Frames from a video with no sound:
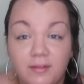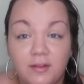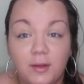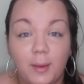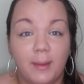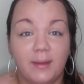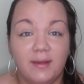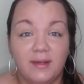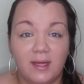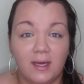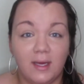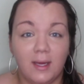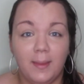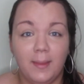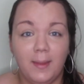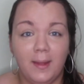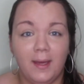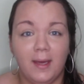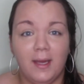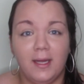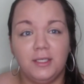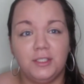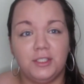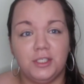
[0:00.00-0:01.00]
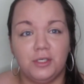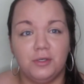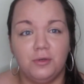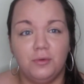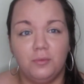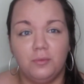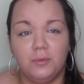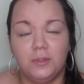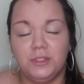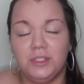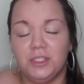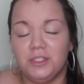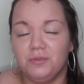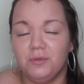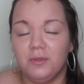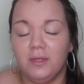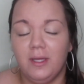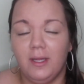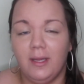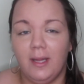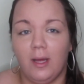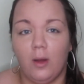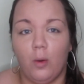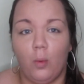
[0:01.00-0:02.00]
So the second thing I do, which is
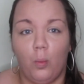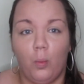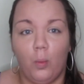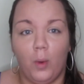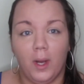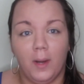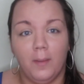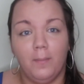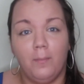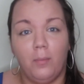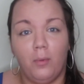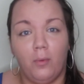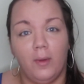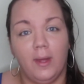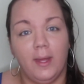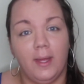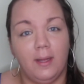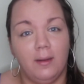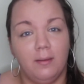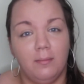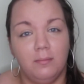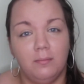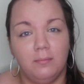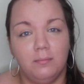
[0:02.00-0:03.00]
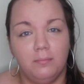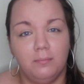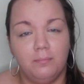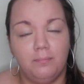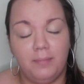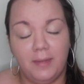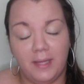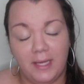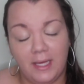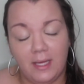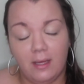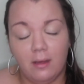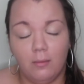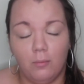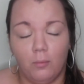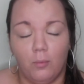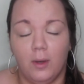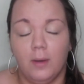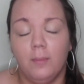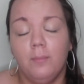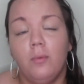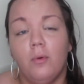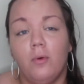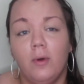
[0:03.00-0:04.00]
really like one point
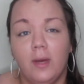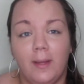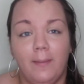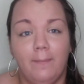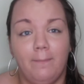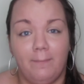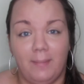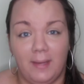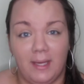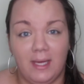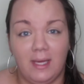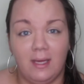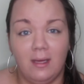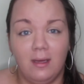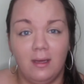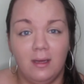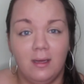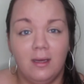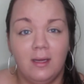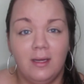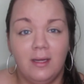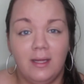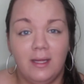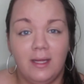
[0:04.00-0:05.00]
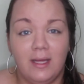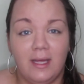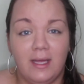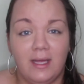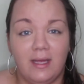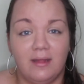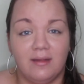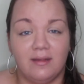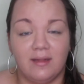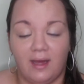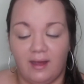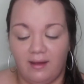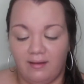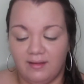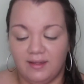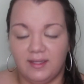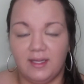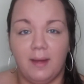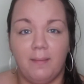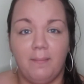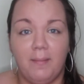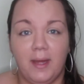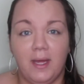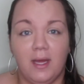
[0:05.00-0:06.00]
B, is I
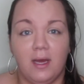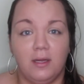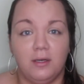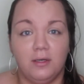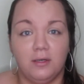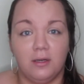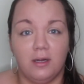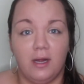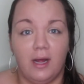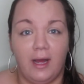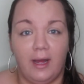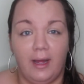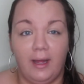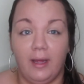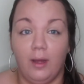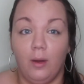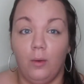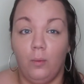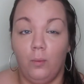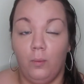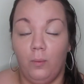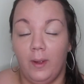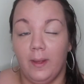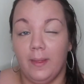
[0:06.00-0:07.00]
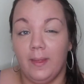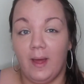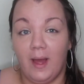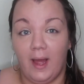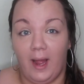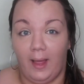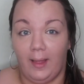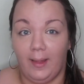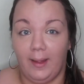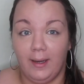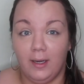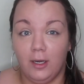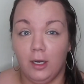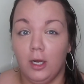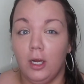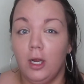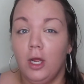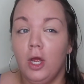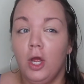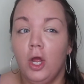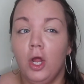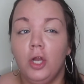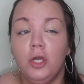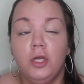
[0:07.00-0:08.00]
set my under eye with highlighter.
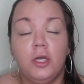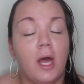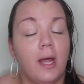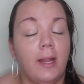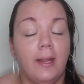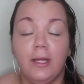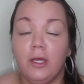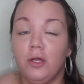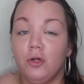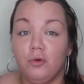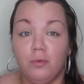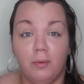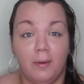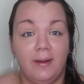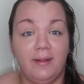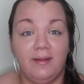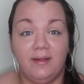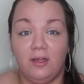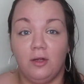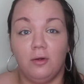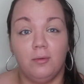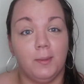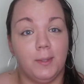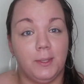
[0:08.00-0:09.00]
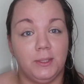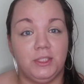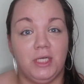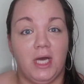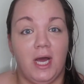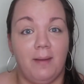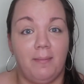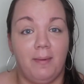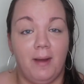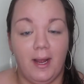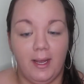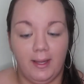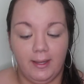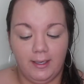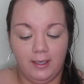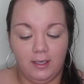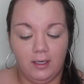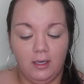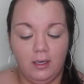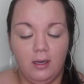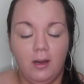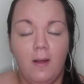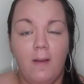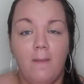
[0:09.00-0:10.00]
Not like crazy over the top
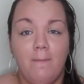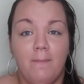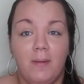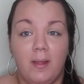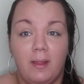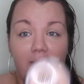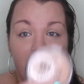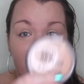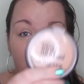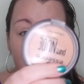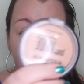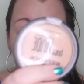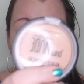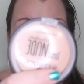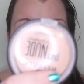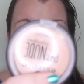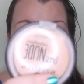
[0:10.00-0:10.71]
highlighter, but like the